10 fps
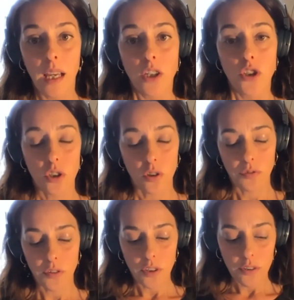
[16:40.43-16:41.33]
So
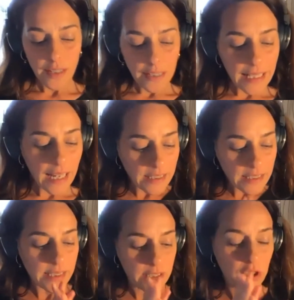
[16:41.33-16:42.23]
for our early
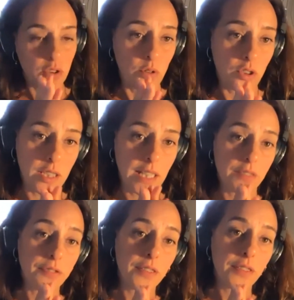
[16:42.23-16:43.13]
ancestors, at
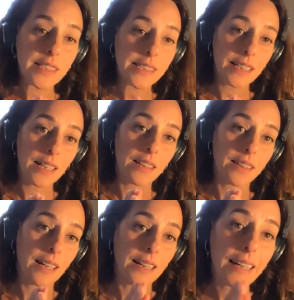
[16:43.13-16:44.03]
first
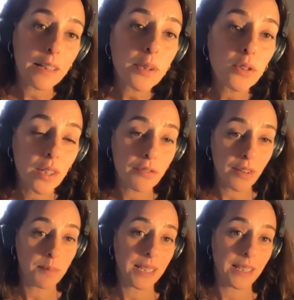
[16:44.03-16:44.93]
that link between
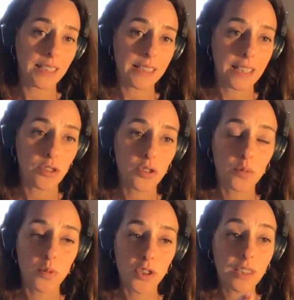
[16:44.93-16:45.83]
feminine and nature
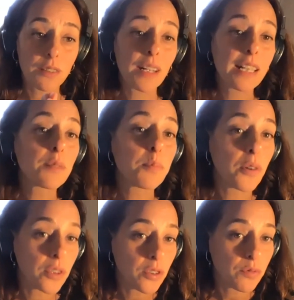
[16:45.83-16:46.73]
was a great
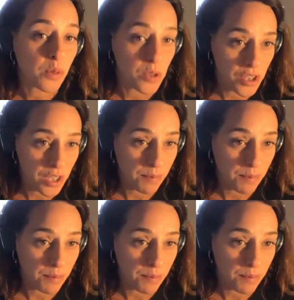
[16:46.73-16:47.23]
point of worship,